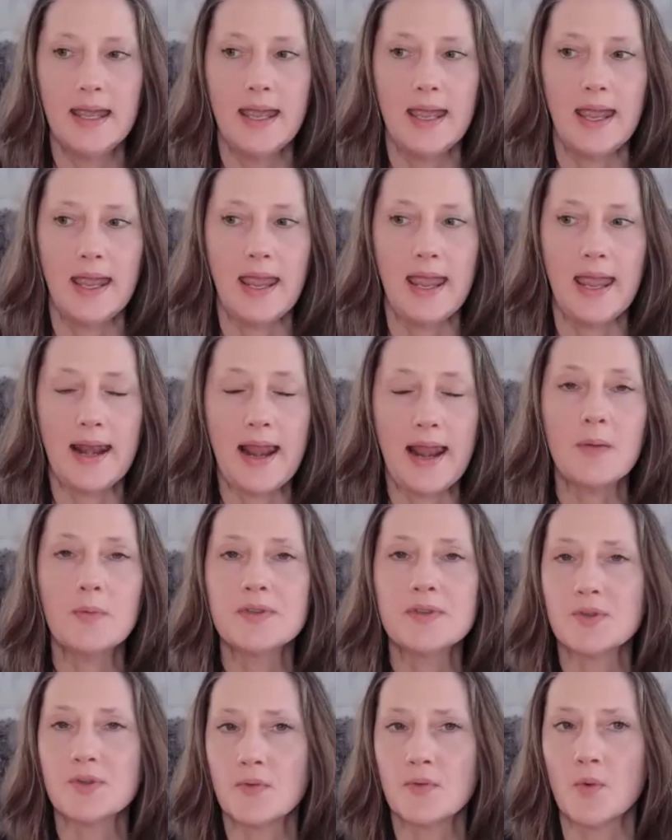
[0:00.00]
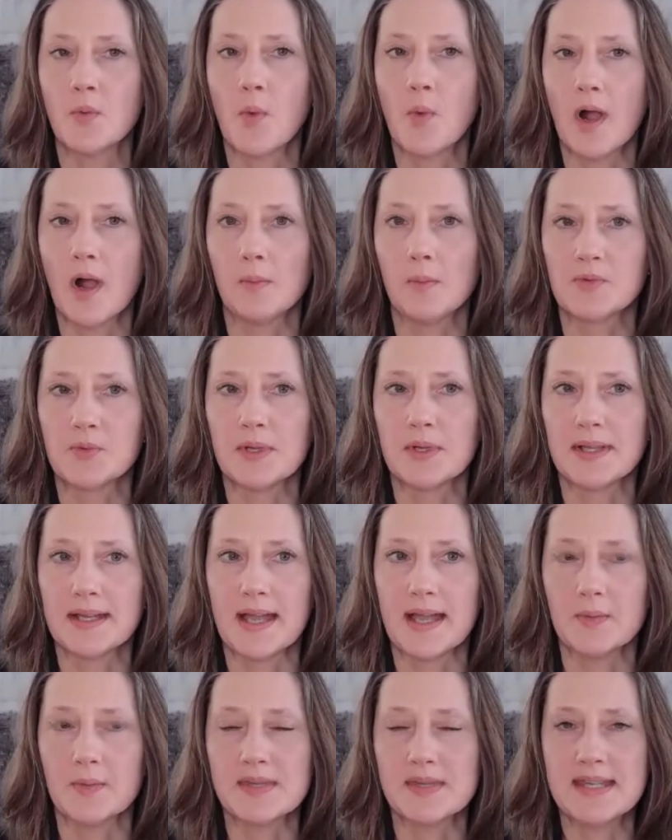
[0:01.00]
And I was overwhelmed, really.
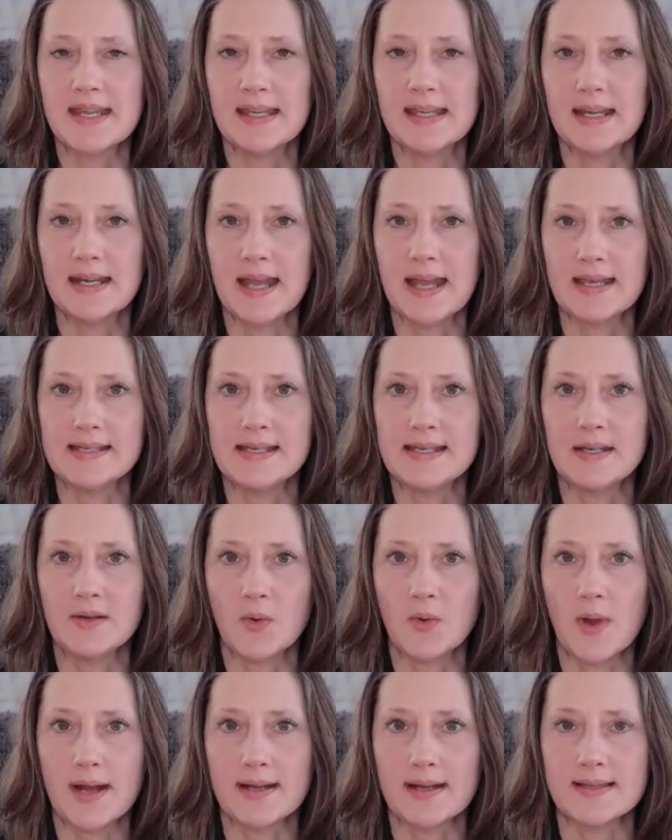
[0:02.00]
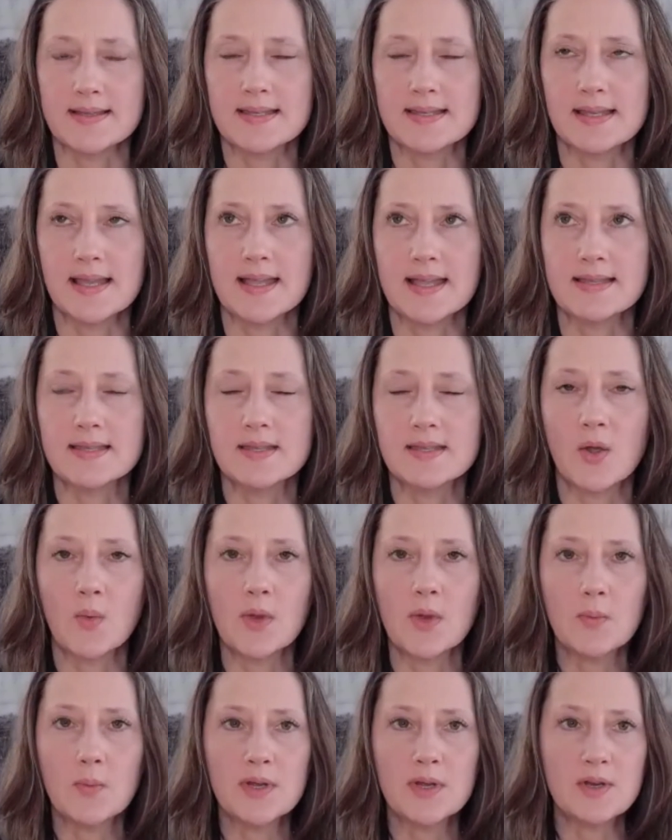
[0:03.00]
I was taking 19 credits. And so
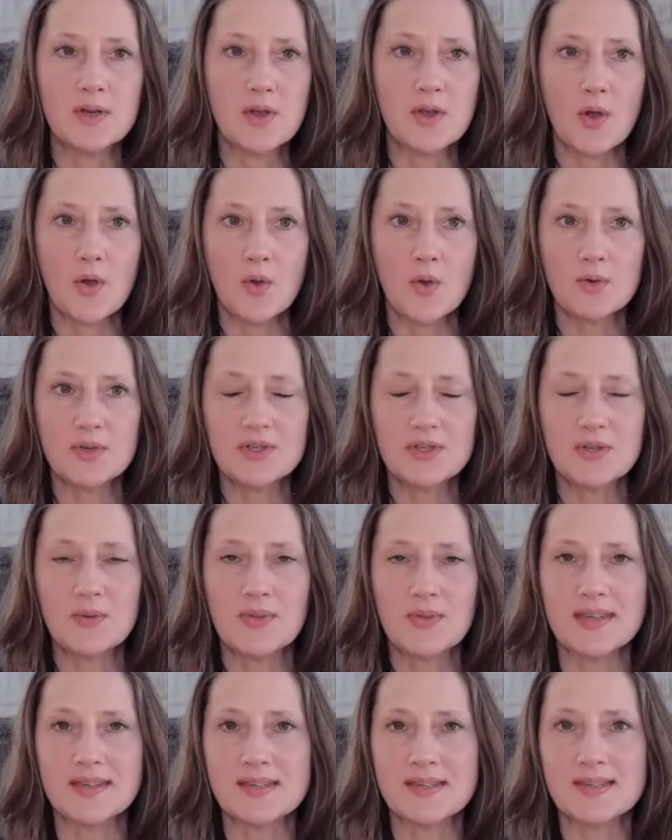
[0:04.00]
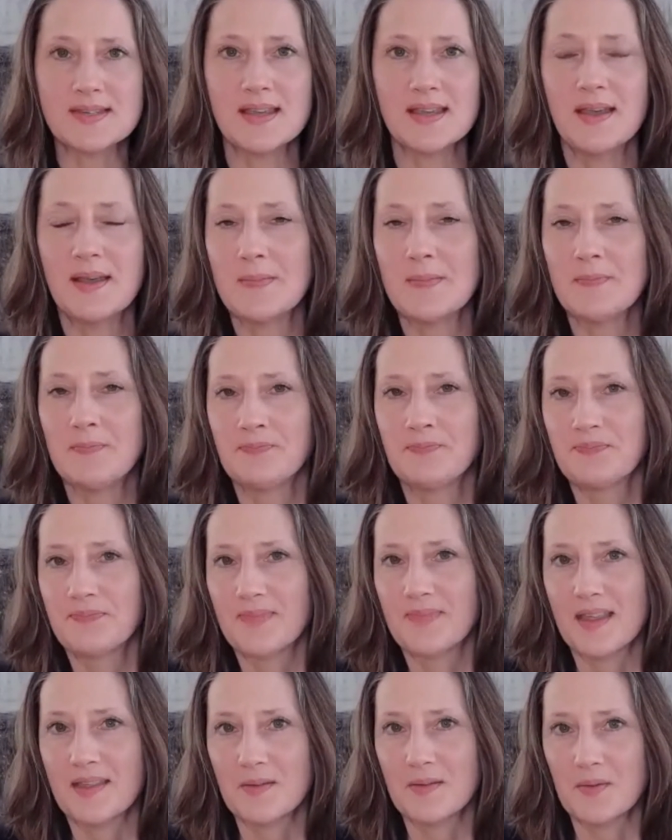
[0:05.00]
we would go to this
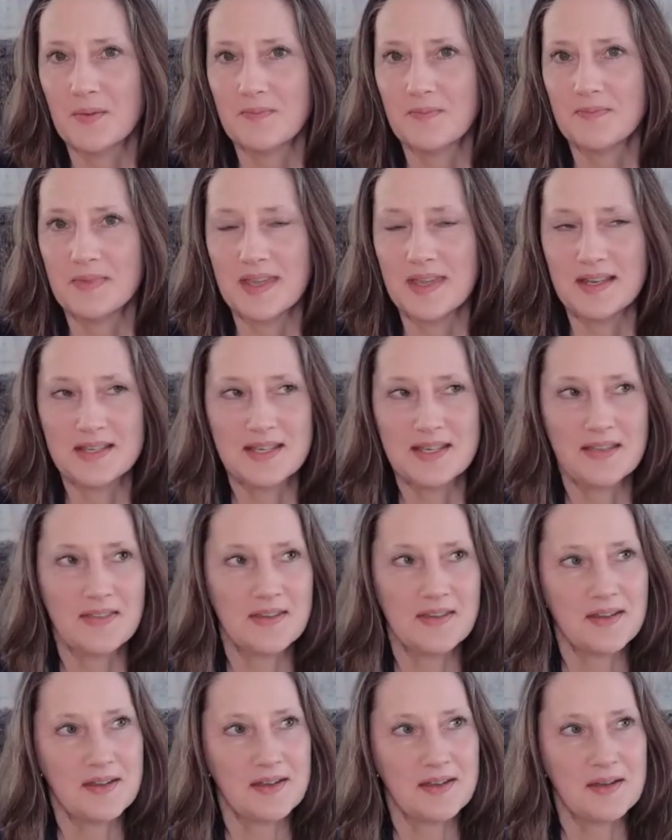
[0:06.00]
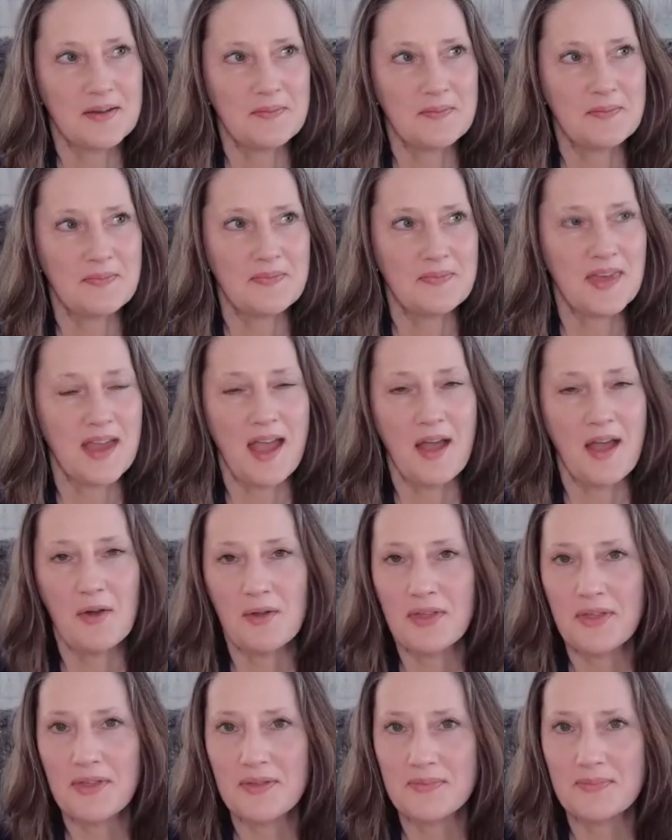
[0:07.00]
into the
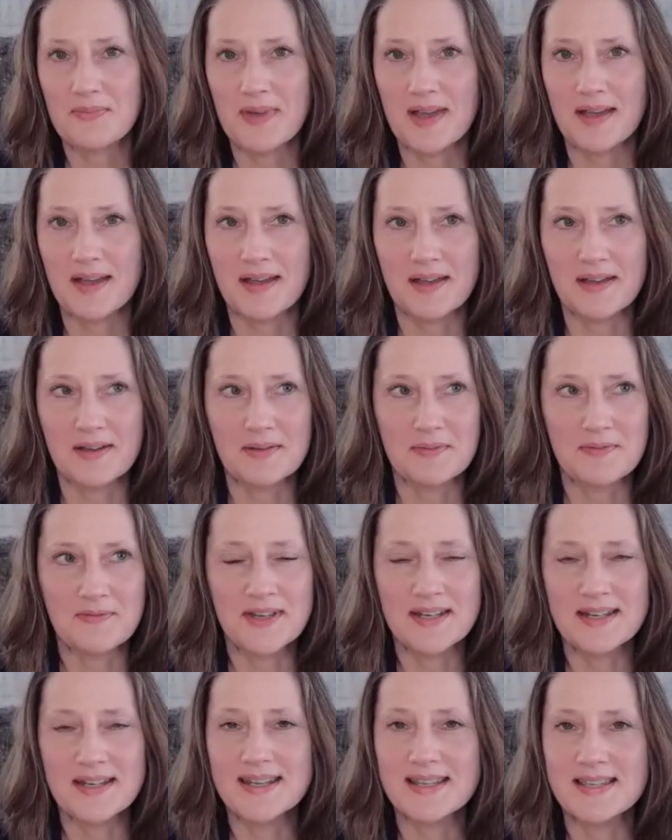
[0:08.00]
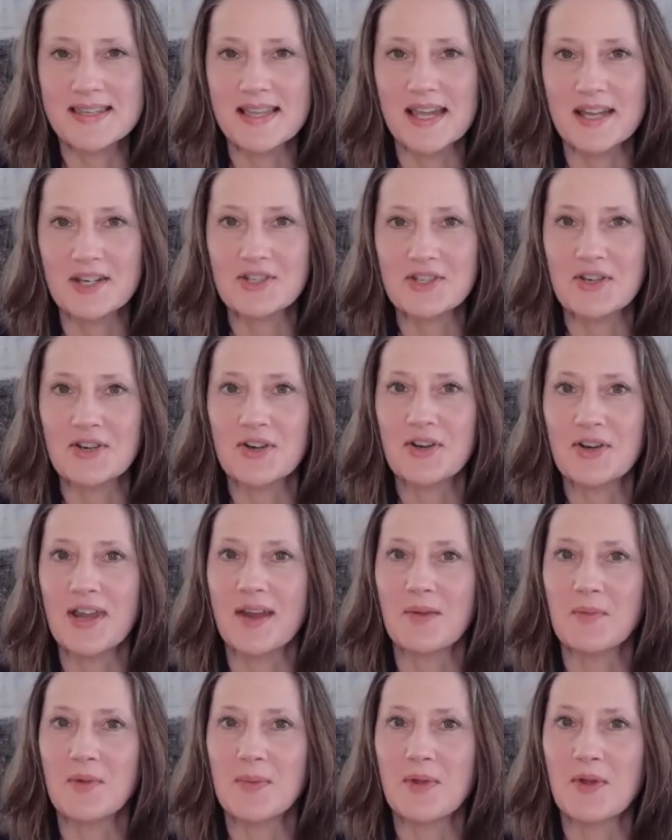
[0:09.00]
health fitness center,
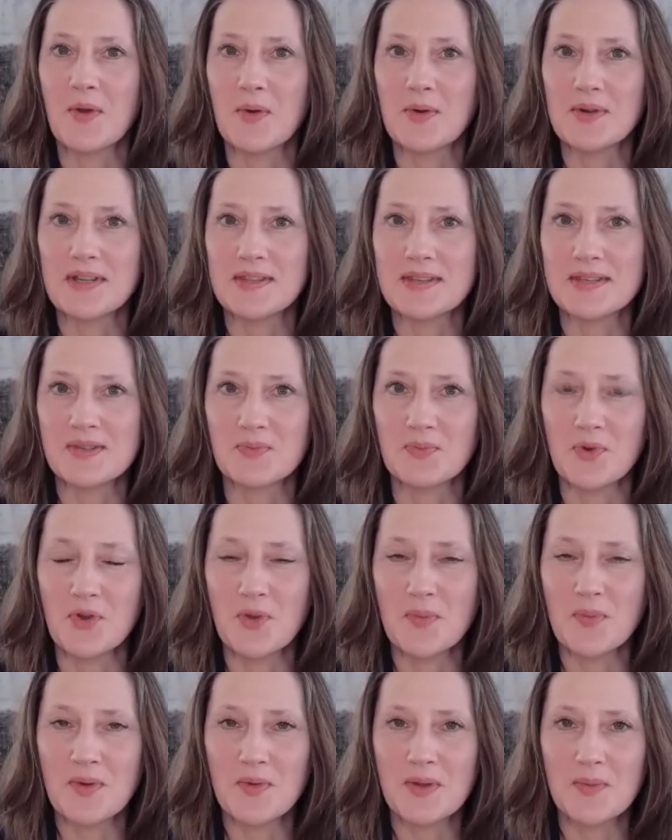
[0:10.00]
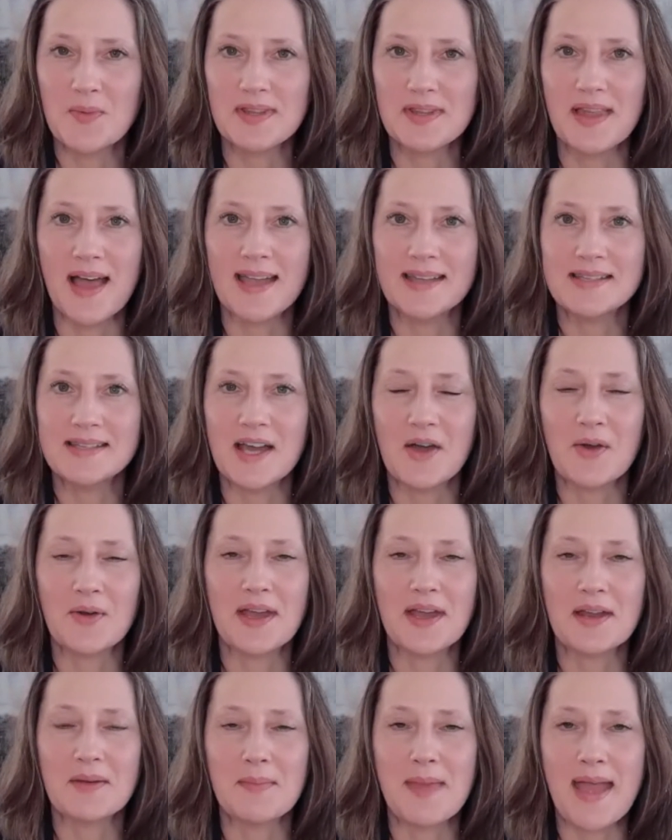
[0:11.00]
and we would go into this room and we would lie down
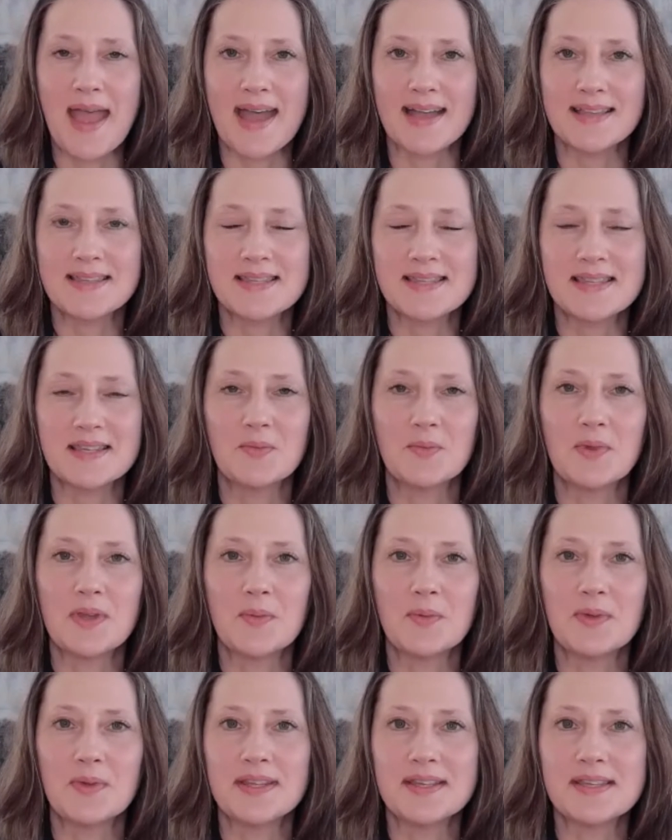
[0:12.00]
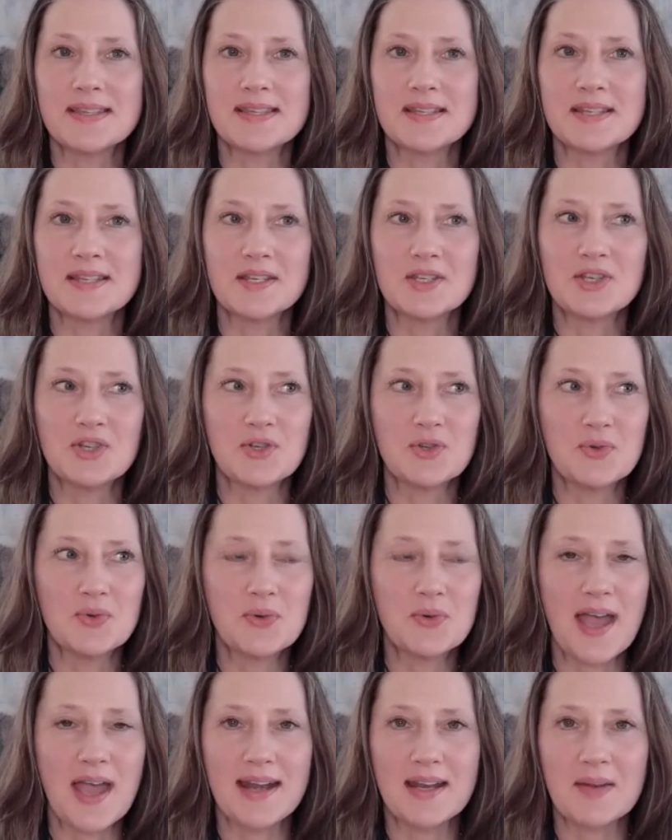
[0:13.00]
on mats and we would listen to
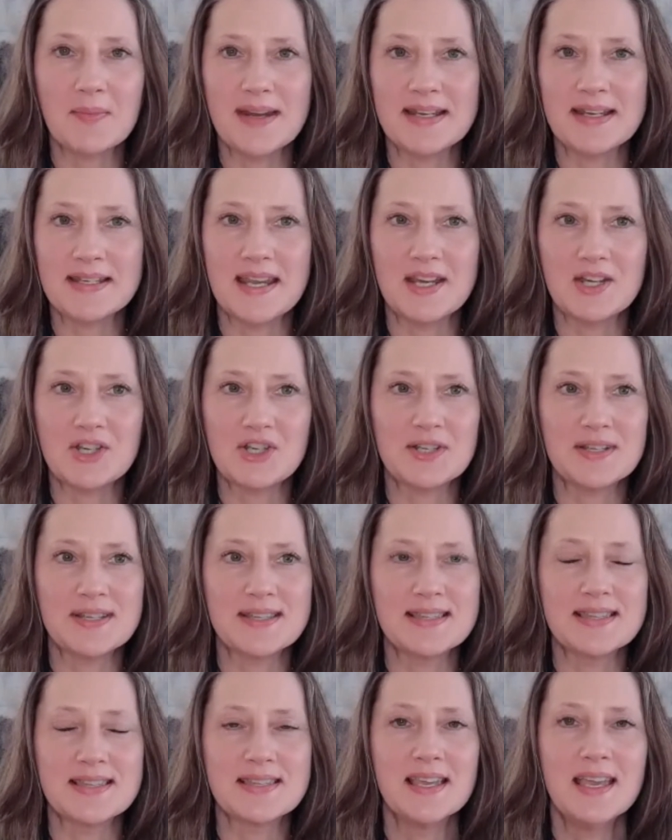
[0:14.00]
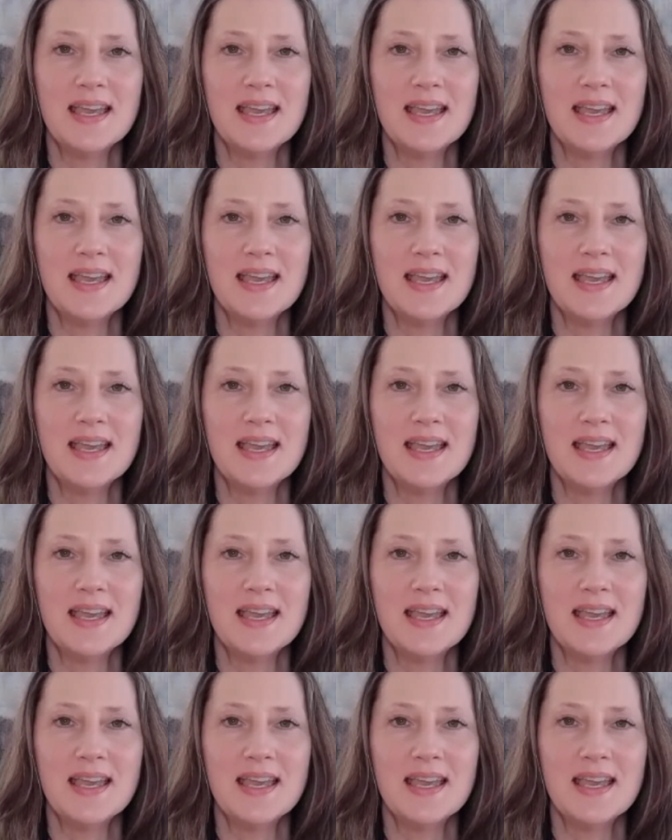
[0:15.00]
2 guided meditations,